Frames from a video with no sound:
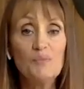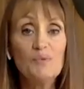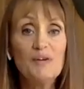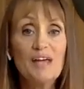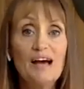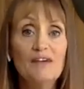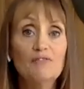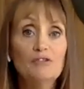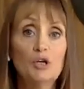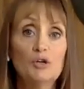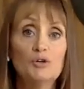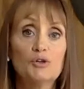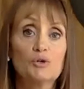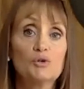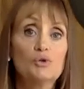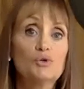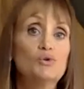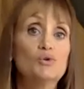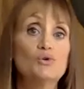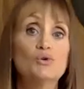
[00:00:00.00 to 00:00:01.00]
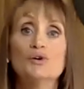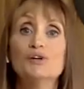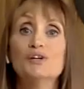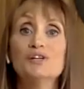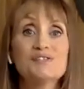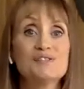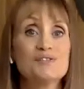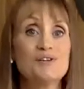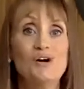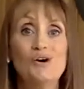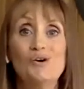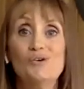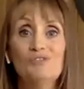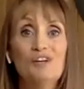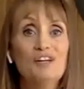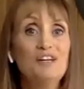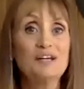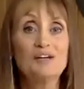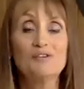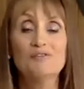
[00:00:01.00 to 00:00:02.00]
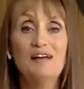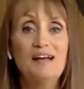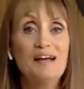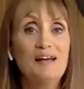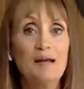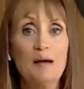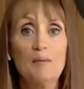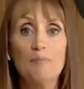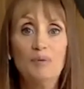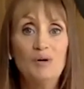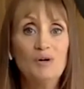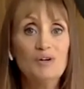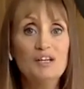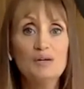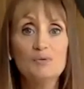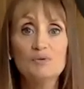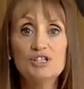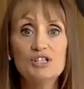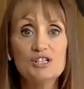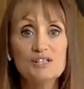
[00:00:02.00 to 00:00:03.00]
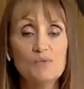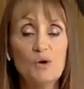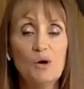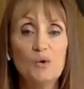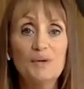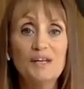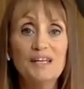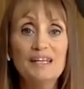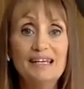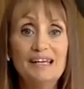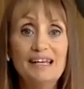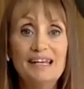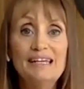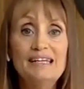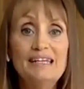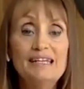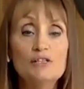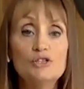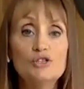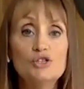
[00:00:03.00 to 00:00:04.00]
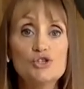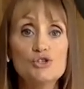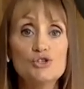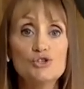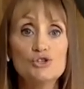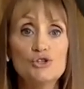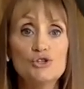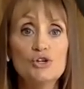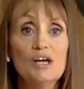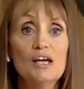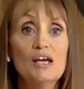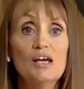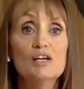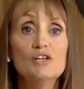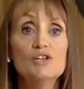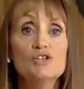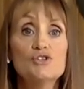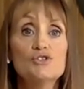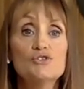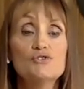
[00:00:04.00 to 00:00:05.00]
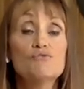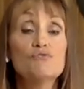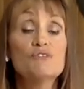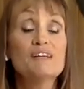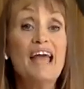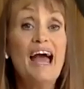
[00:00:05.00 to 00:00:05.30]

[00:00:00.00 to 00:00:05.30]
when we have a lot of cortisol running around our body, which is what we need to, to